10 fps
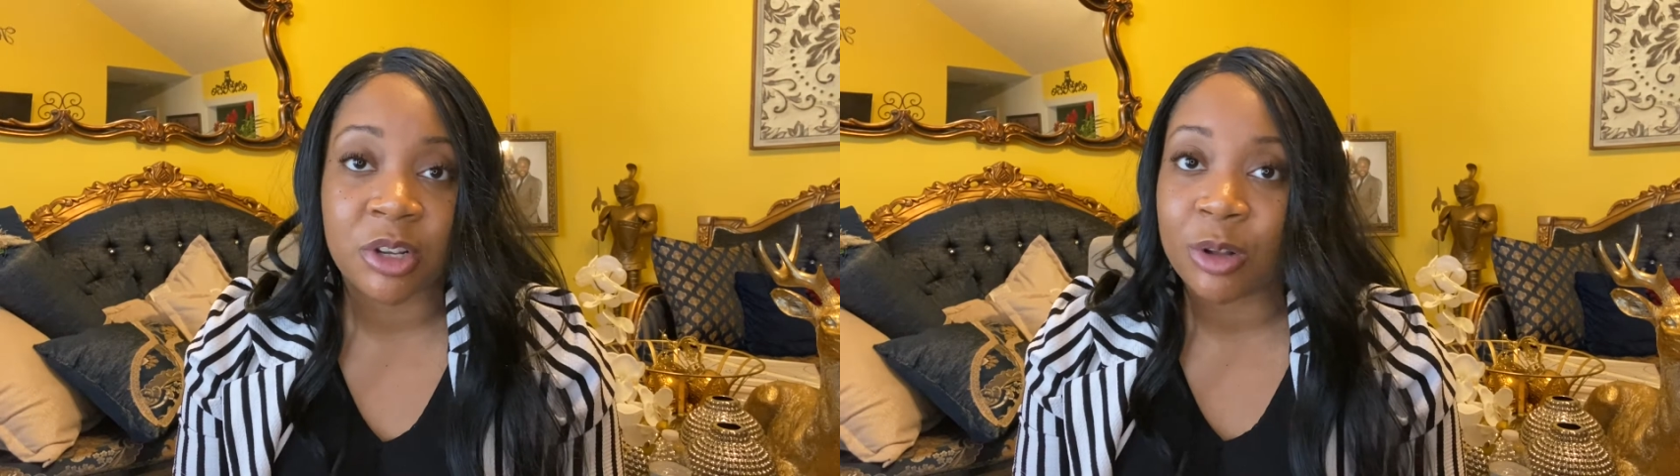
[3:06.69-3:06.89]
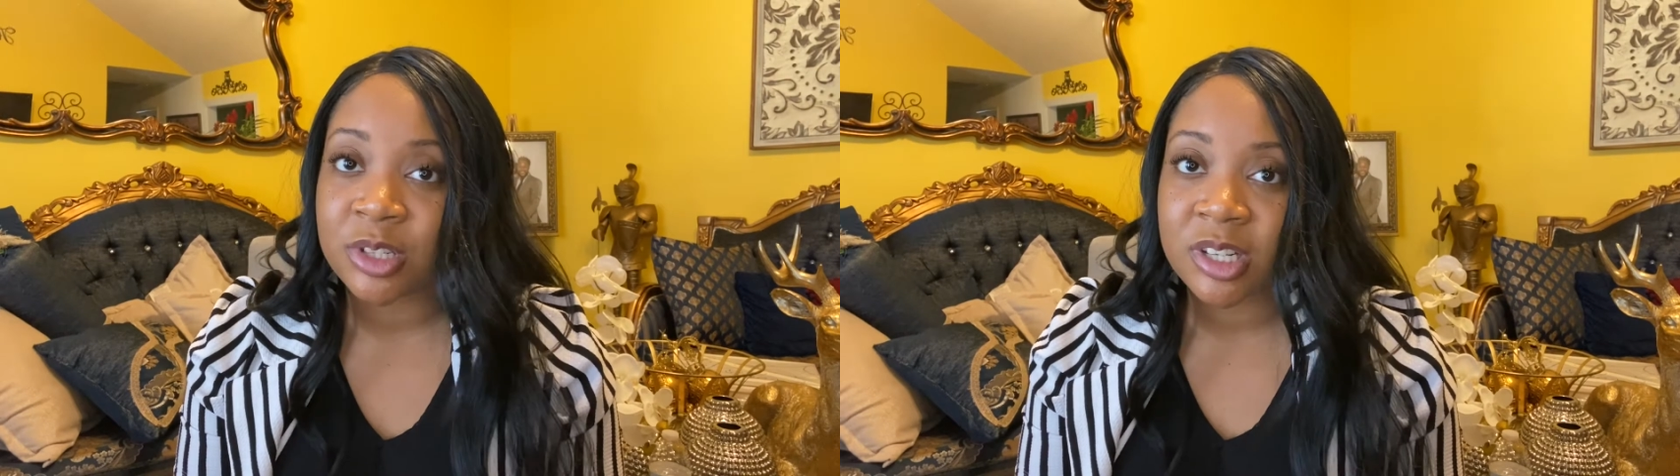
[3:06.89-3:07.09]

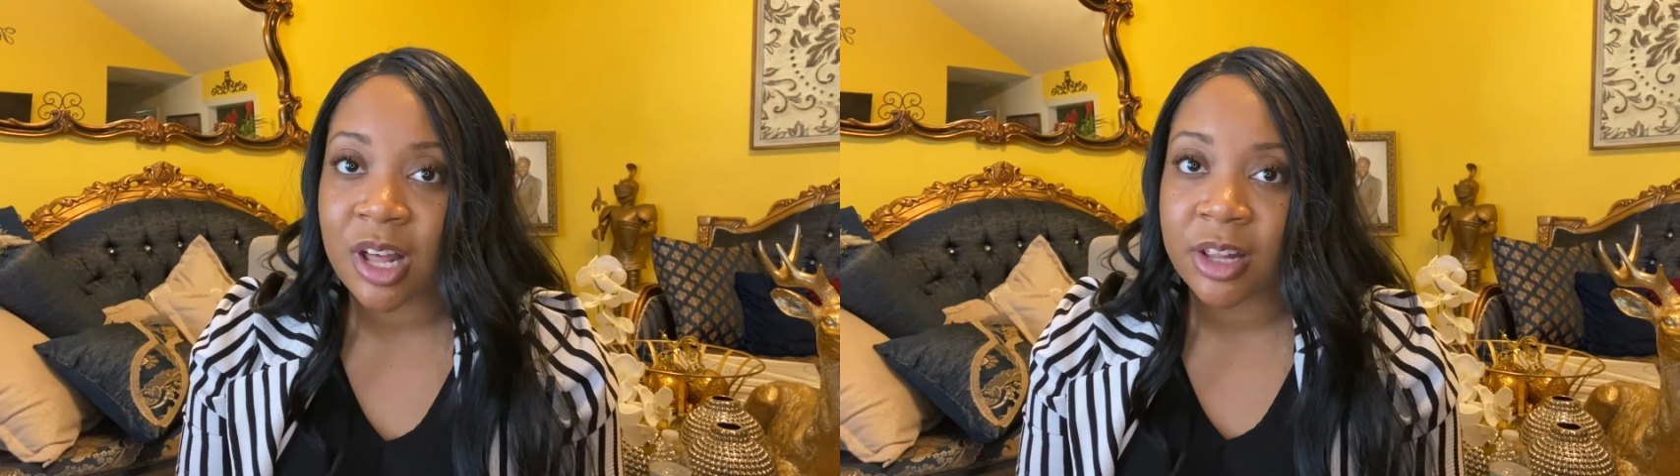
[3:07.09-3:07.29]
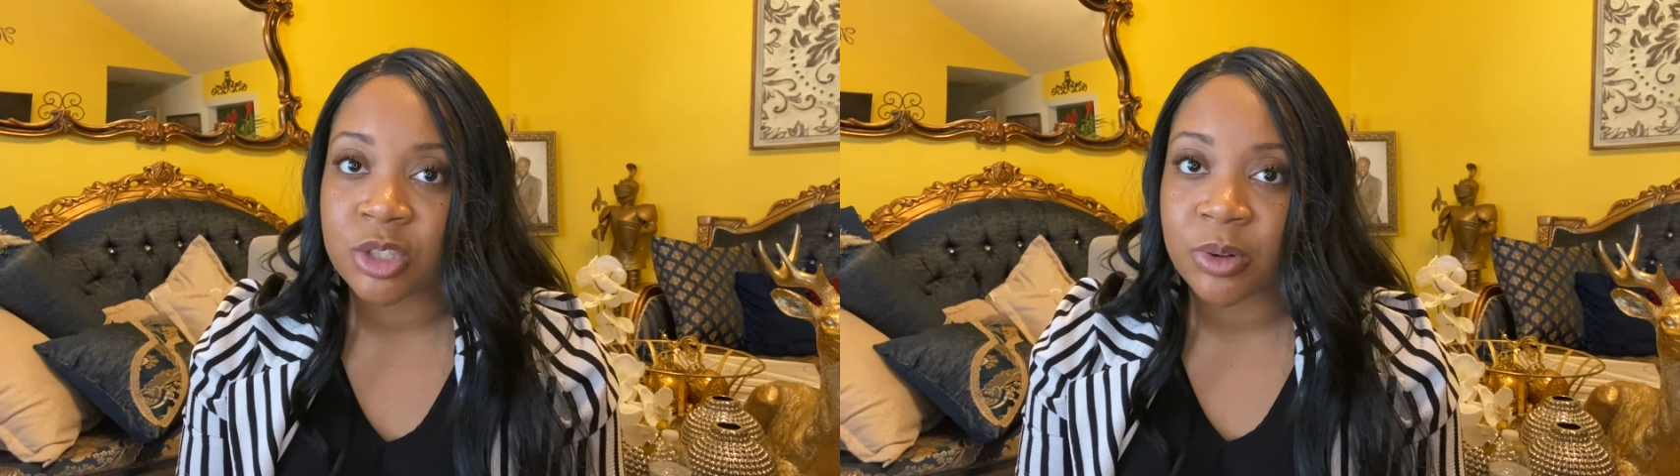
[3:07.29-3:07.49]
Go to the
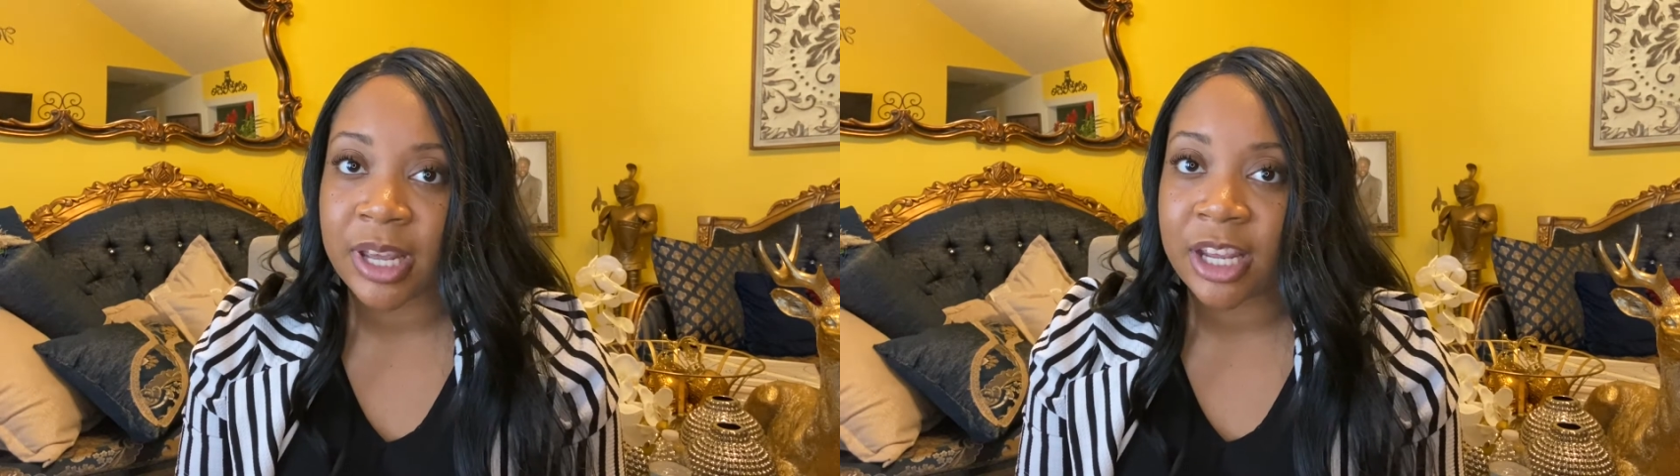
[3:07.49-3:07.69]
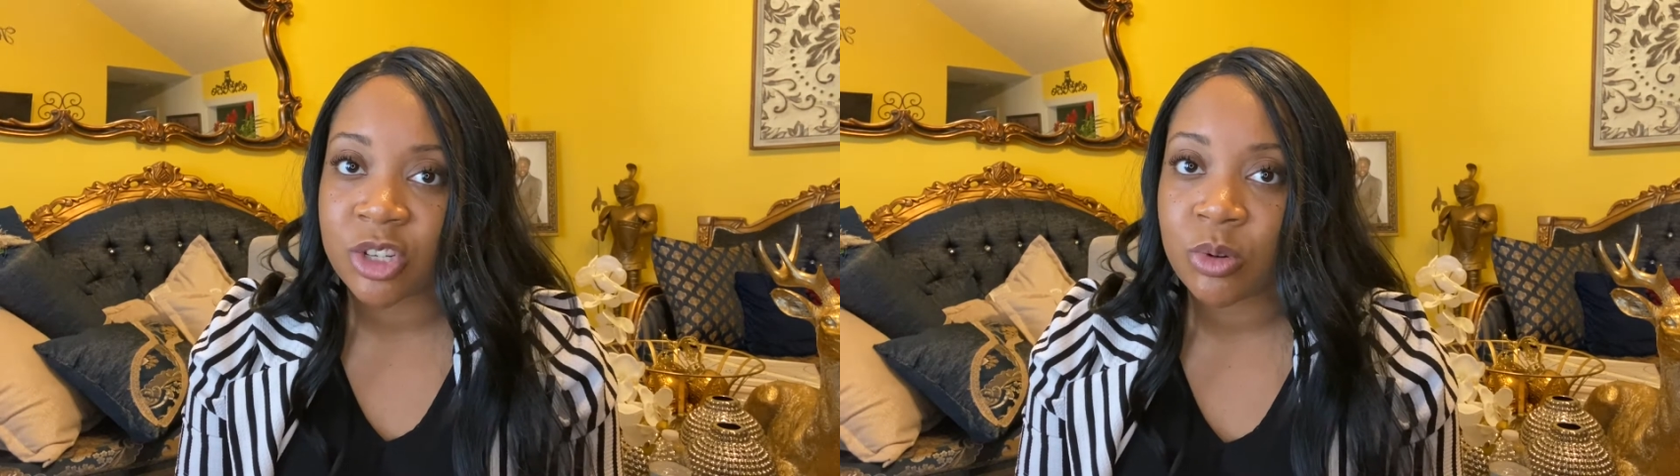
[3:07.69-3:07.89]
Dollar Tree
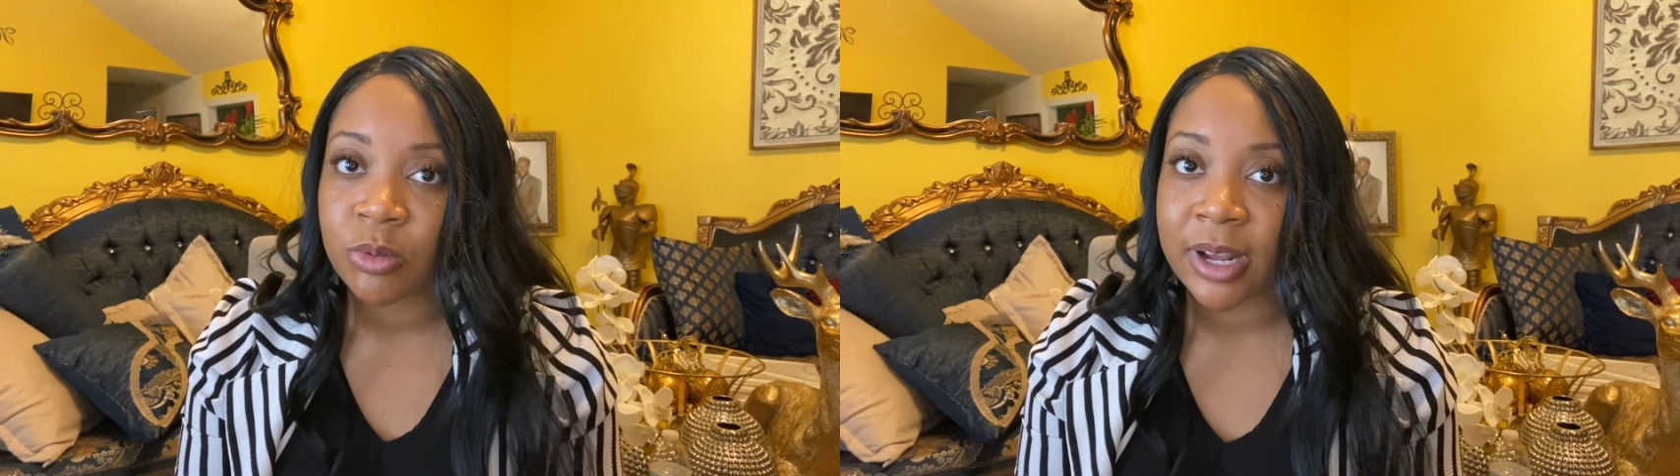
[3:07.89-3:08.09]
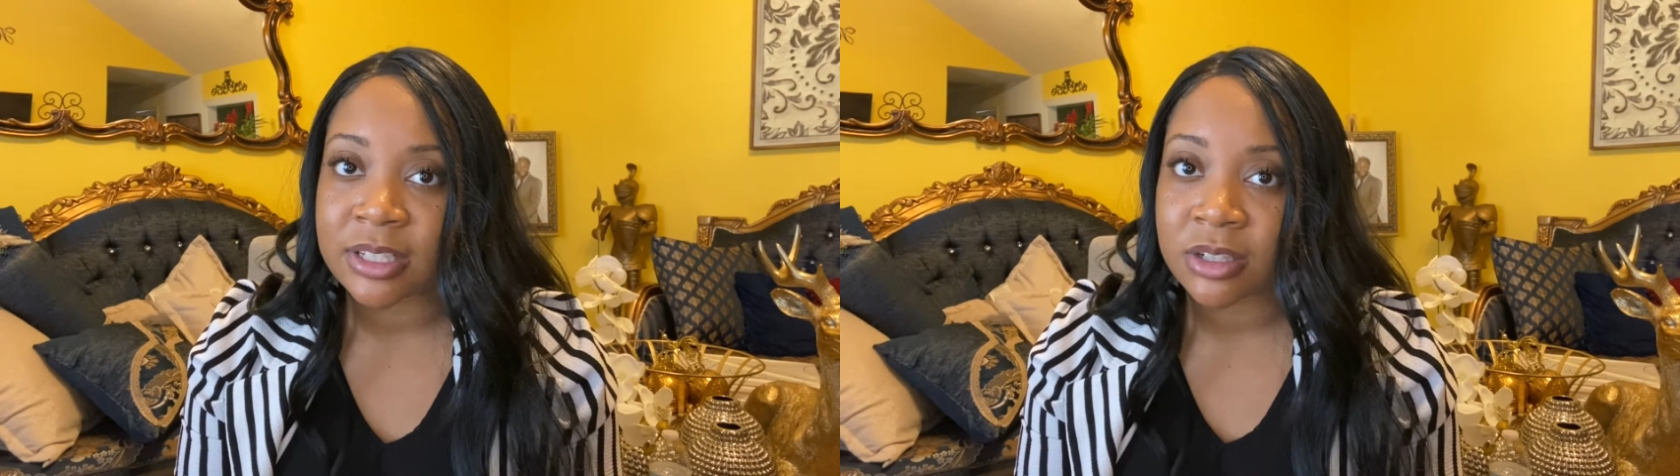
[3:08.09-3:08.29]
and get you a
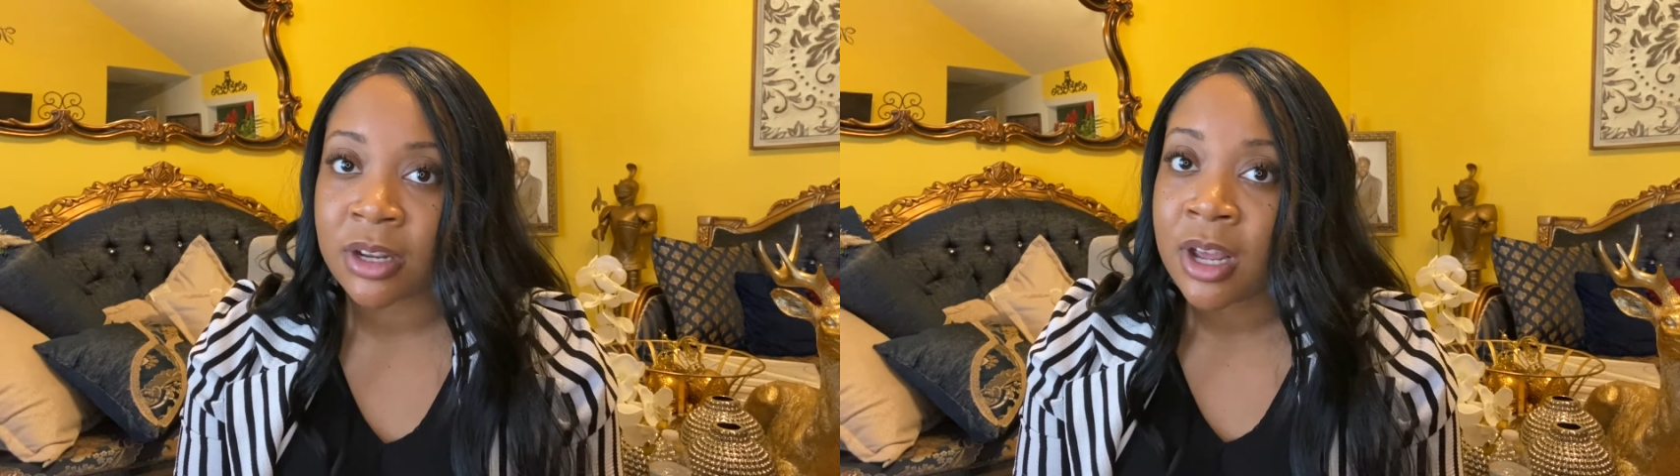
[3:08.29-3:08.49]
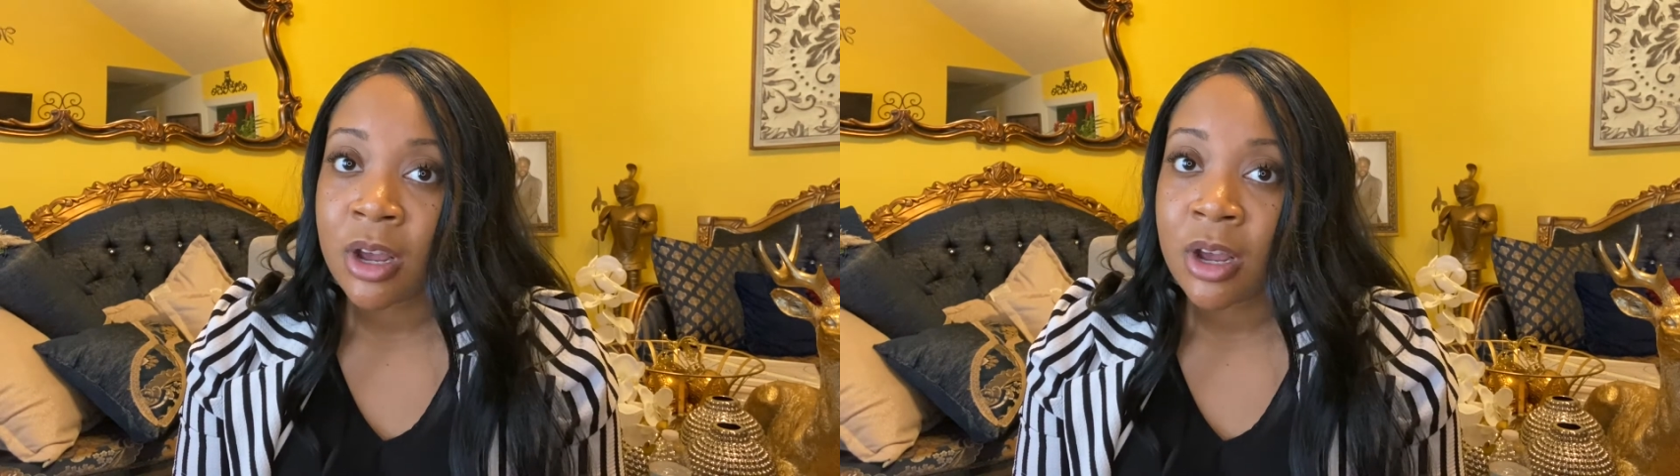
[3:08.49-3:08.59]
razor,